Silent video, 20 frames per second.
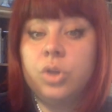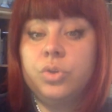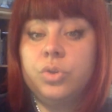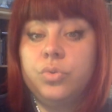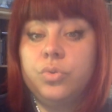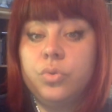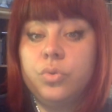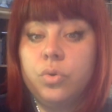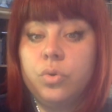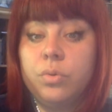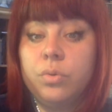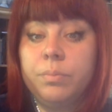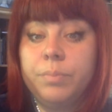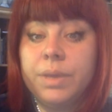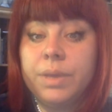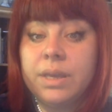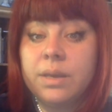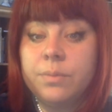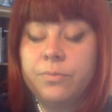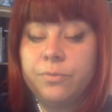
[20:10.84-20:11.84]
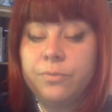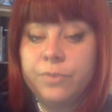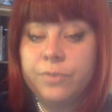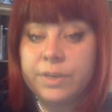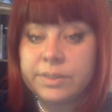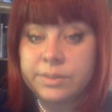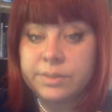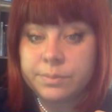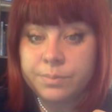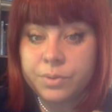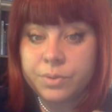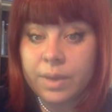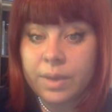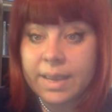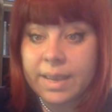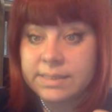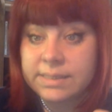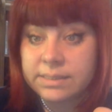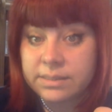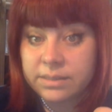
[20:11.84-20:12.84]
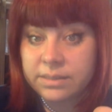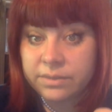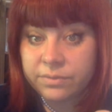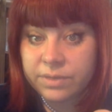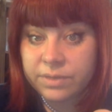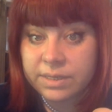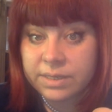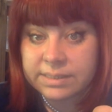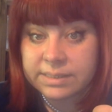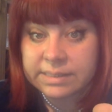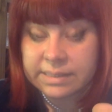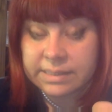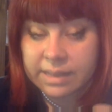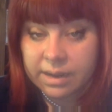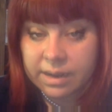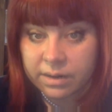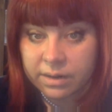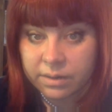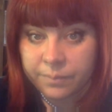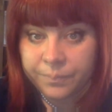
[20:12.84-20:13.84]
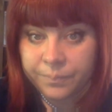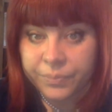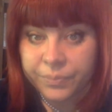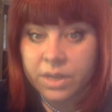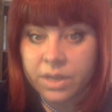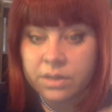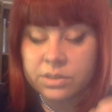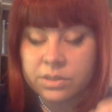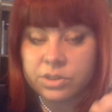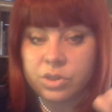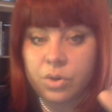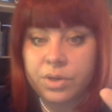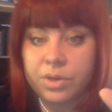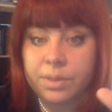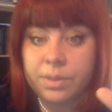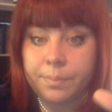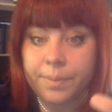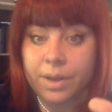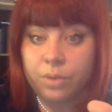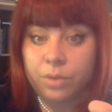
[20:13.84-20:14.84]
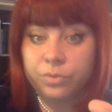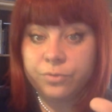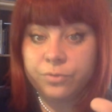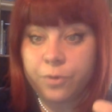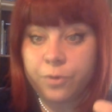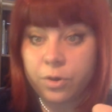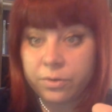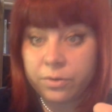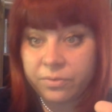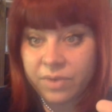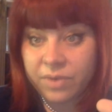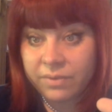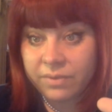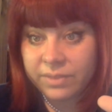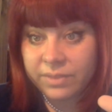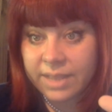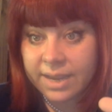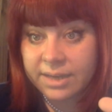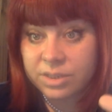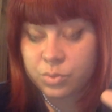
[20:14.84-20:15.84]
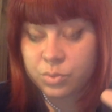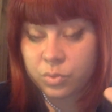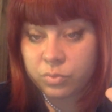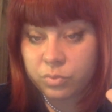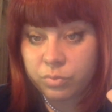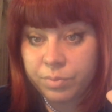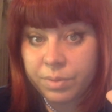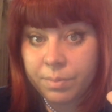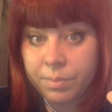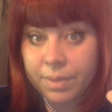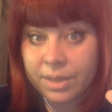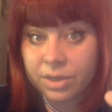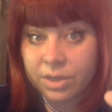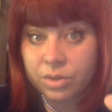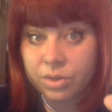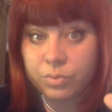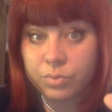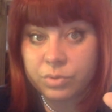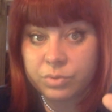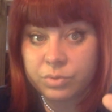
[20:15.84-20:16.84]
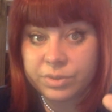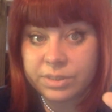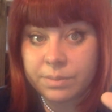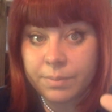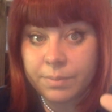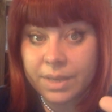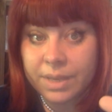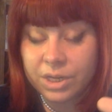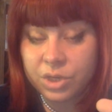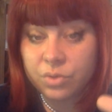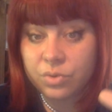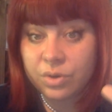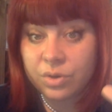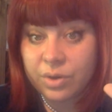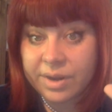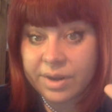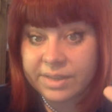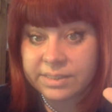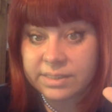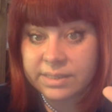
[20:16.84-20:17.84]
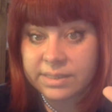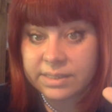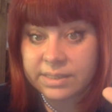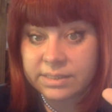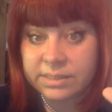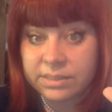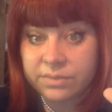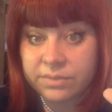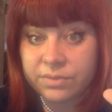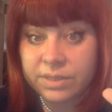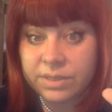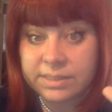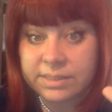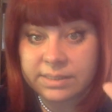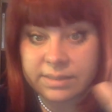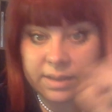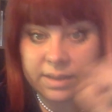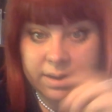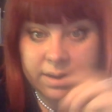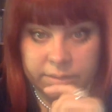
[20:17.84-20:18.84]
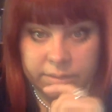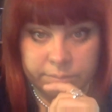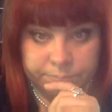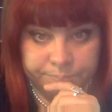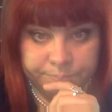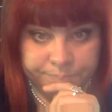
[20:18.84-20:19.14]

to become visible as an evening star. So in about four or five days, we will, be we will see Mercury rising as an evening star.